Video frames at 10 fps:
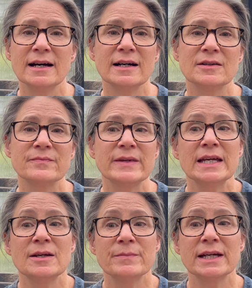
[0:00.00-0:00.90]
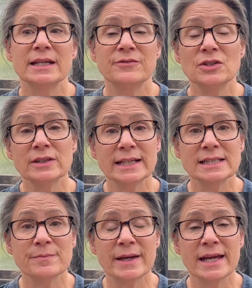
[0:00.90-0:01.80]
But if you like
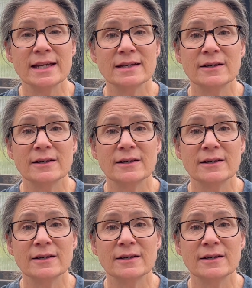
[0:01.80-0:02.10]
to bake,